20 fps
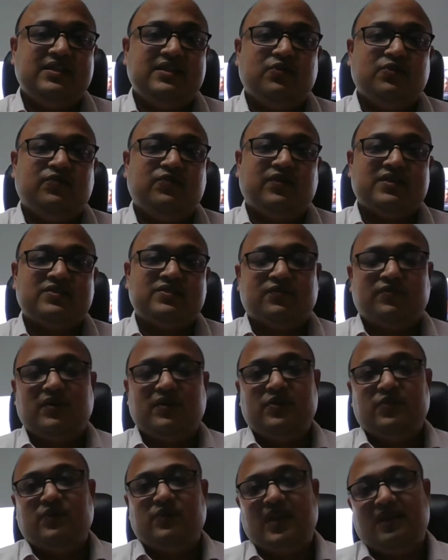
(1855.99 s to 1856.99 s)
You first of all
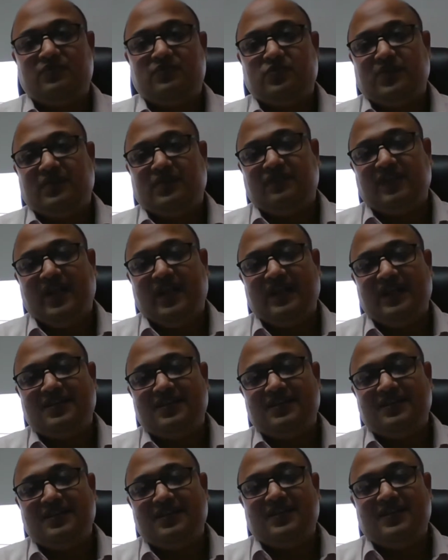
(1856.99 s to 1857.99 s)
you will have to reflect,
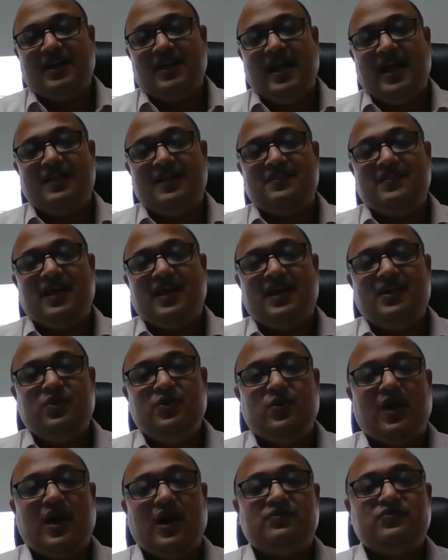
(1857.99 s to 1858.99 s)
and then
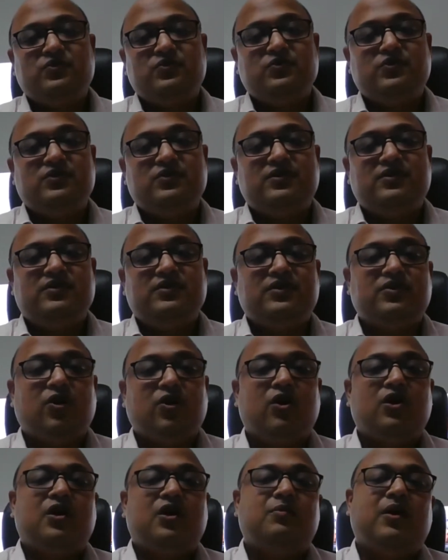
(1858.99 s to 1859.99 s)
you have to
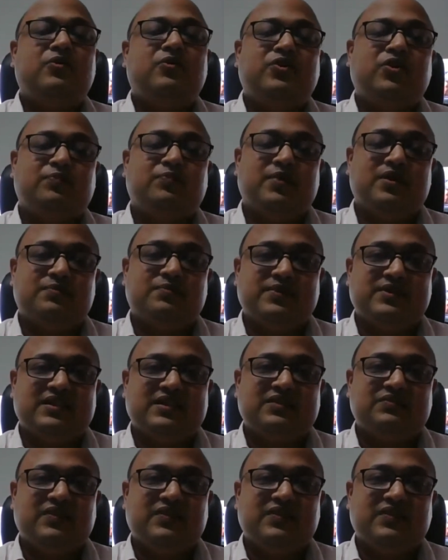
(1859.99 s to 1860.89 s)
talk about your purpose and